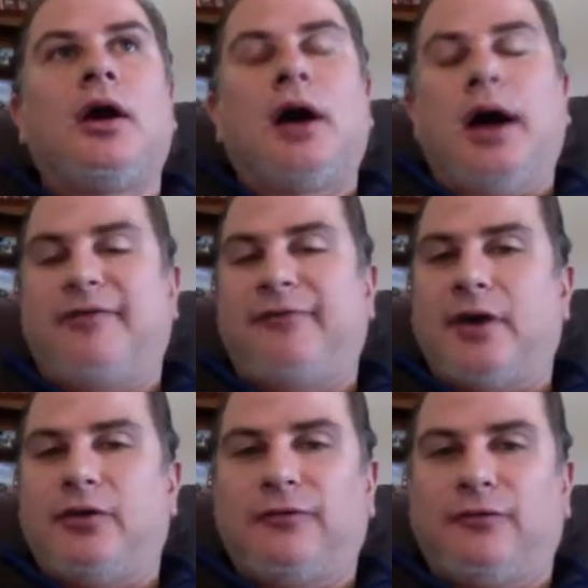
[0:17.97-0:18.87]
I
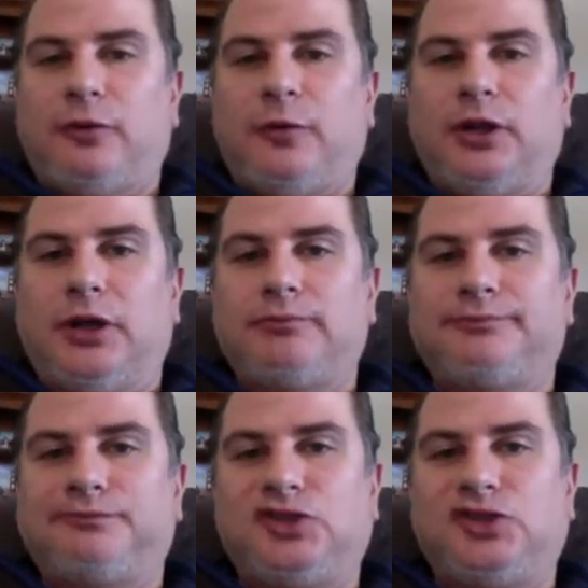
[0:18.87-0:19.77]
found a formula
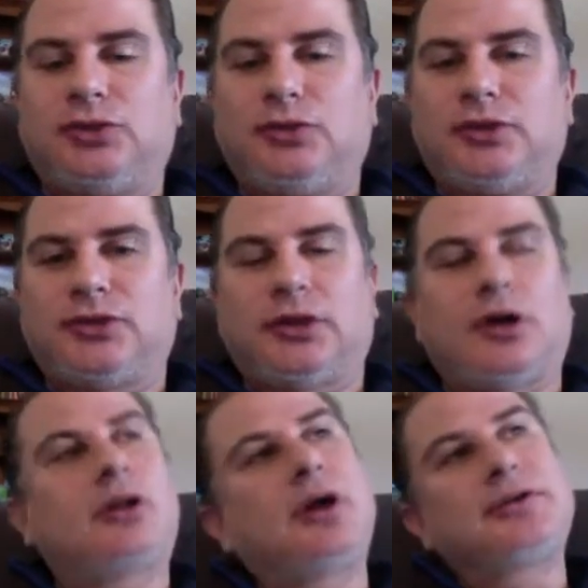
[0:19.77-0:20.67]
to do this a
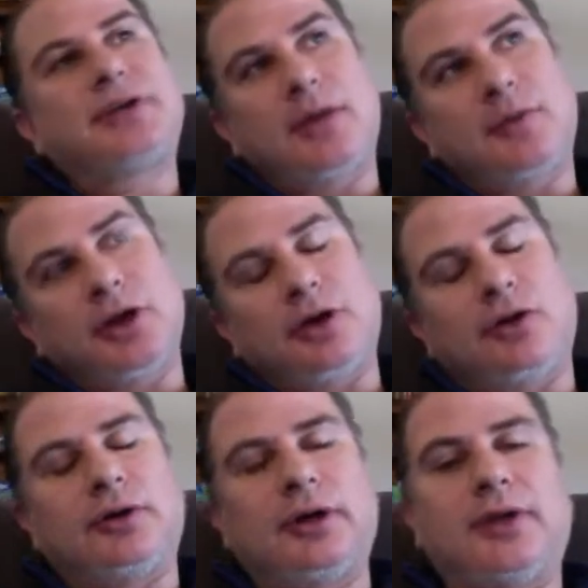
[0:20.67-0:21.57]
long, long time
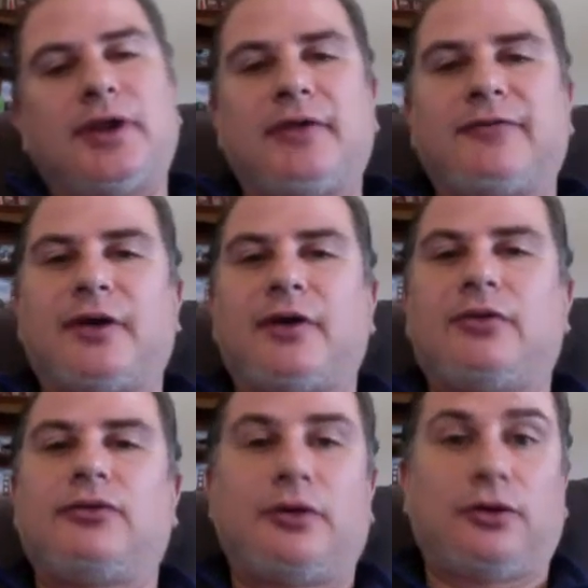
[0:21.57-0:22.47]
ago, and then I
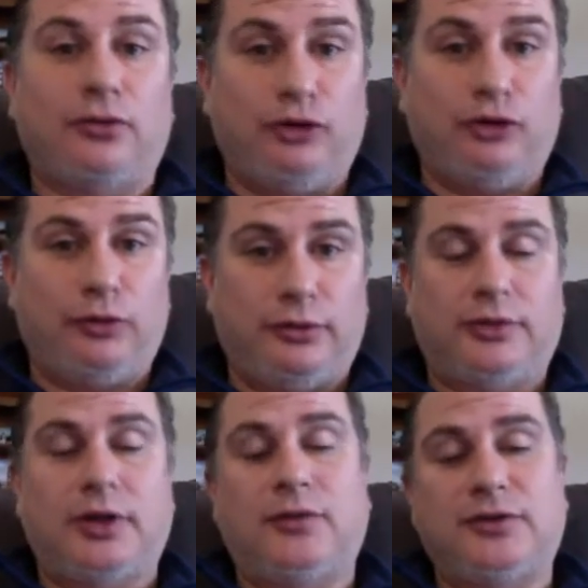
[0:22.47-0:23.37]
found a group
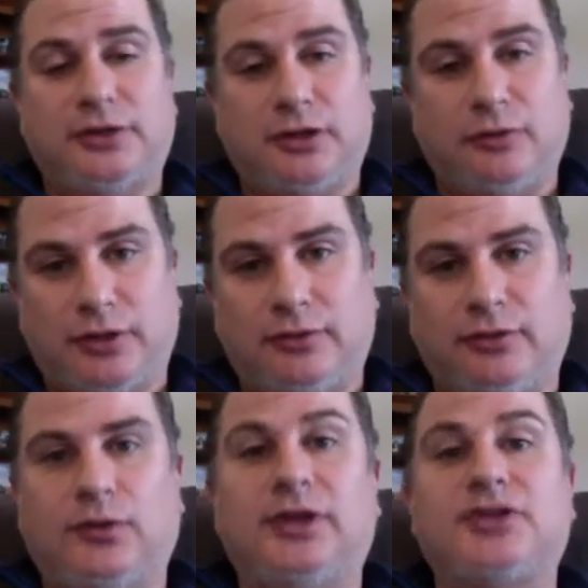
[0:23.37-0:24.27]
that I always talk about,
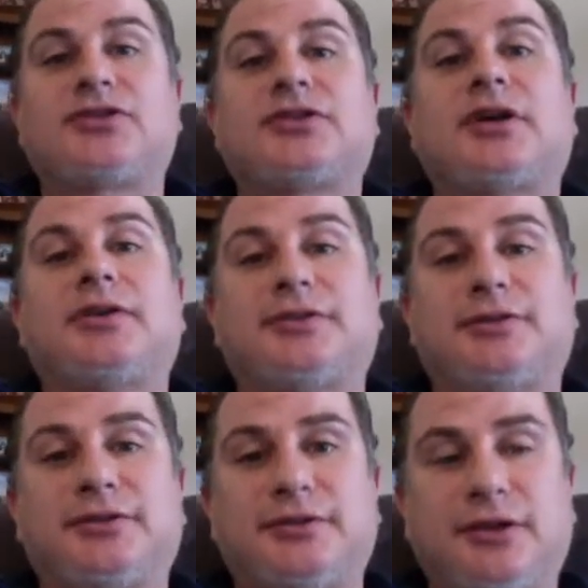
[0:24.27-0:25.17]
the religious
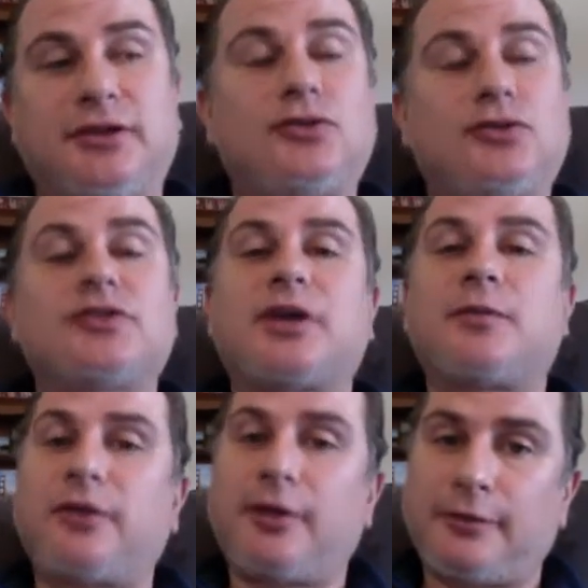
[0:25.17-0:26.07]
scientists, that do the same
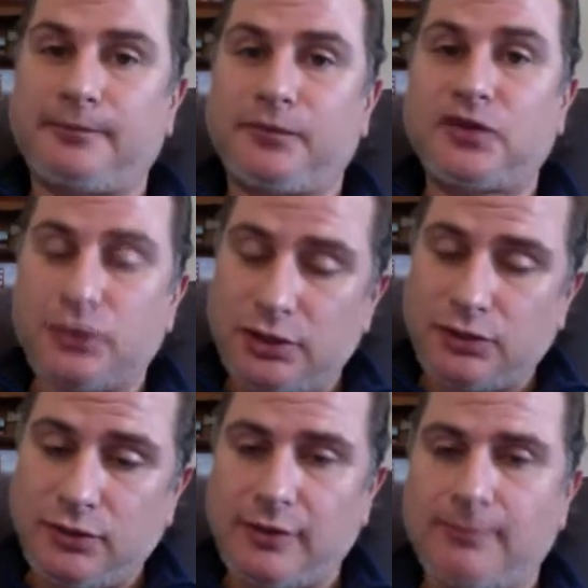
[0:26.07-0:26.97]
thing. So I
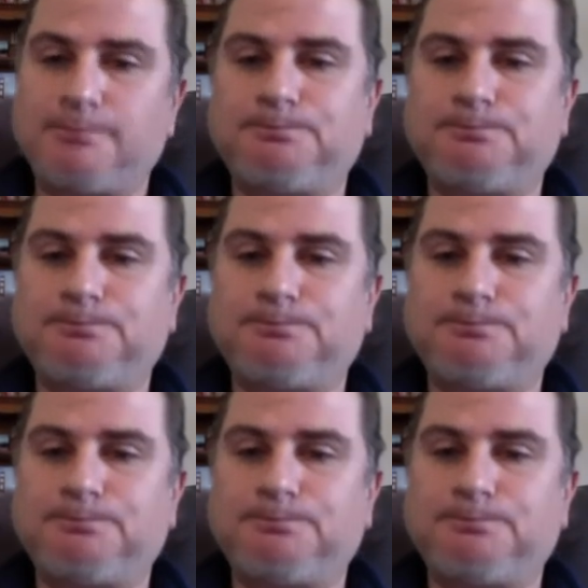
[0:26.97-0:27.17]
joined them.